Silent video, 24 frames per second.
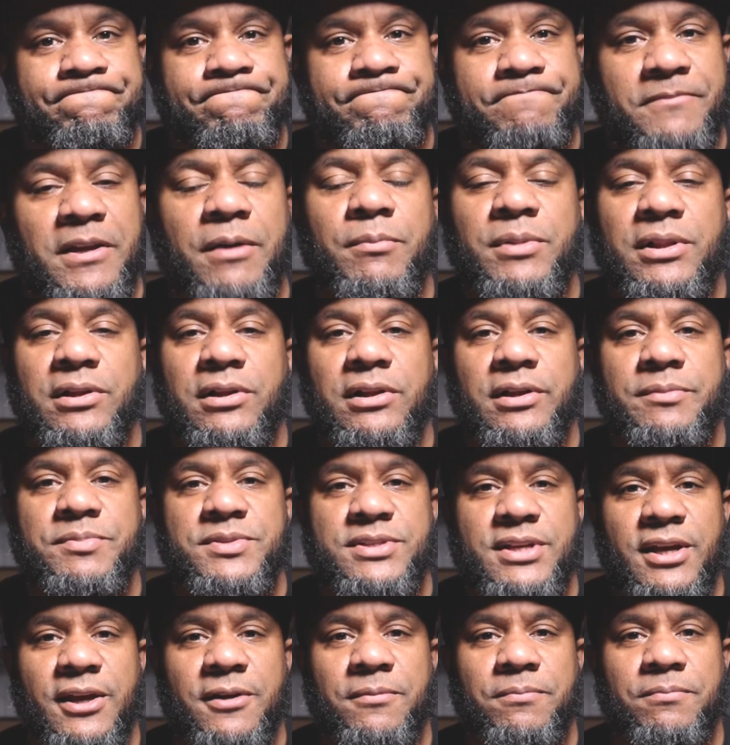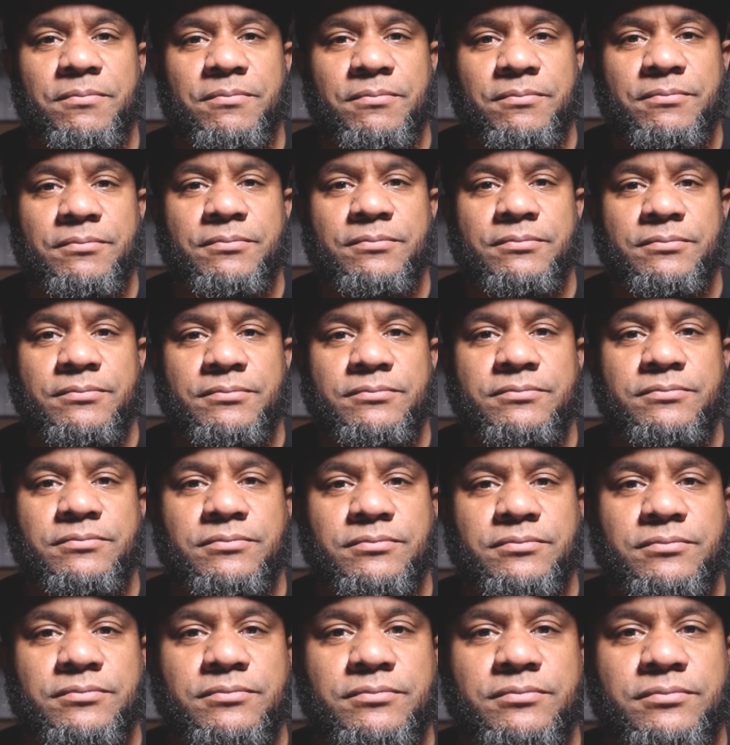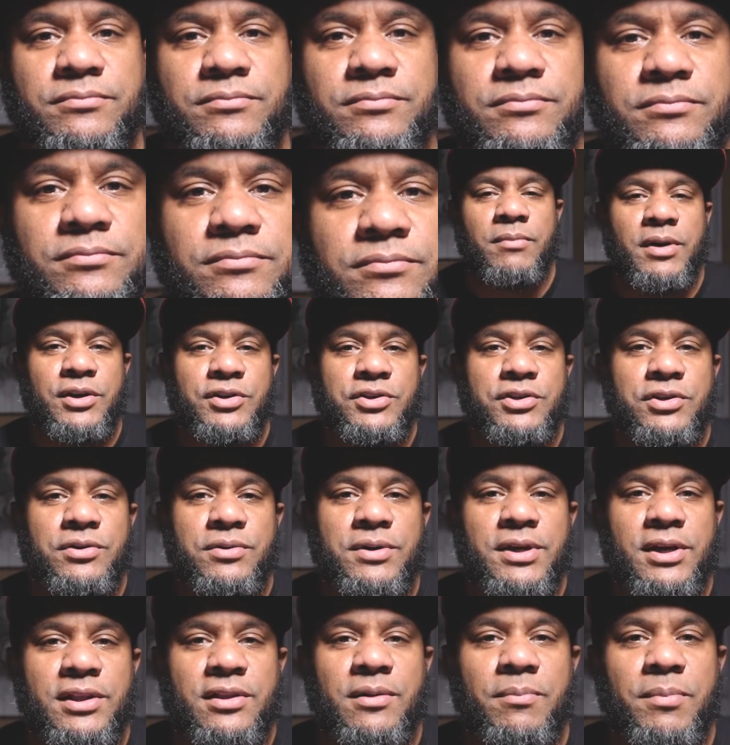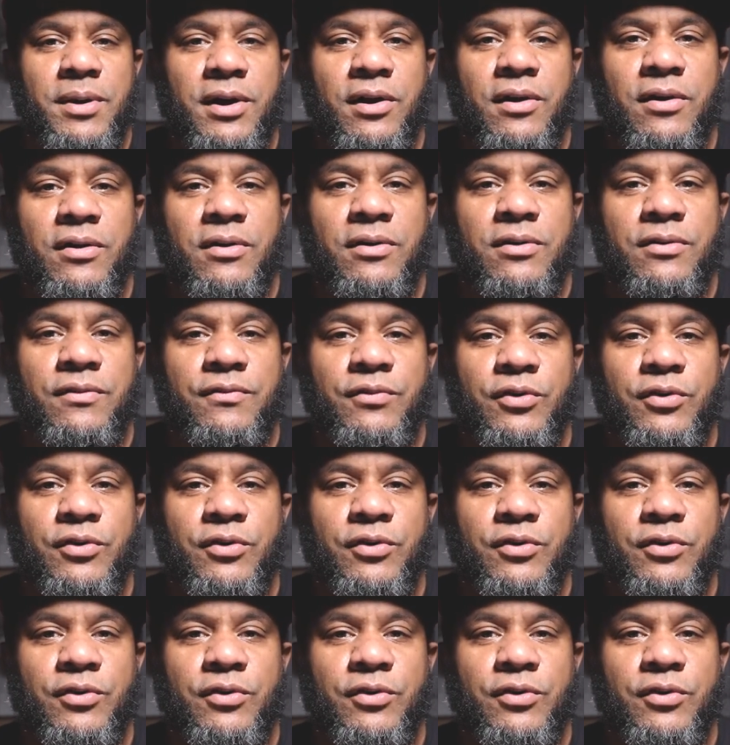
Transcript: I'm a little upset. Make sure you hit the bell